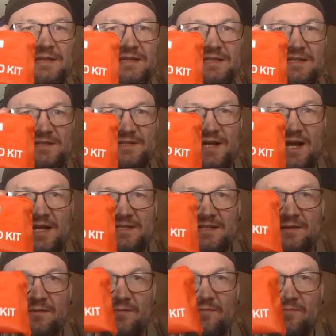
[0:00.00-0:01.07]
Decent
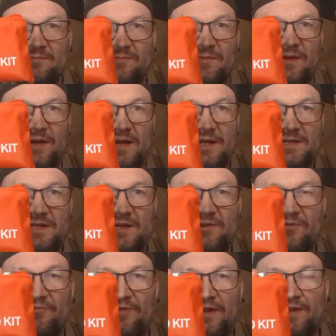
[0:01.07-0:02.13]
size, easy
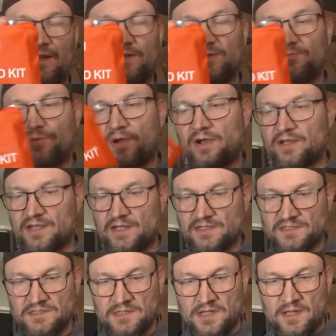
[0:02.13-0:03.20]
to fit in your
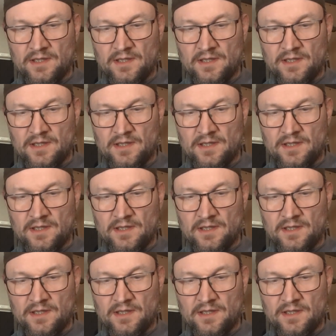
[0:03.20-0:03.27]
pocket.